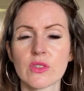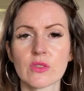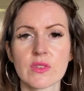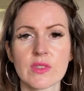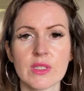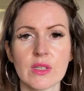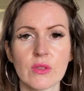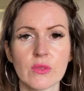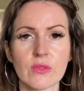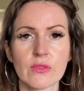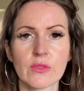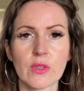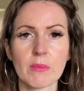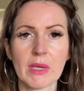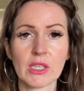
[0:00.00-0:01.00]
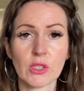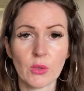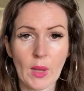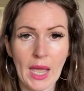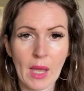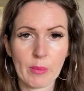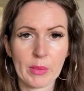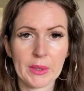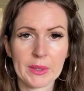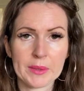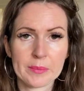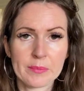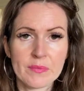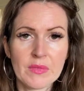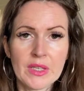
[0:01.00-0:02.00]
yourself that make you happy.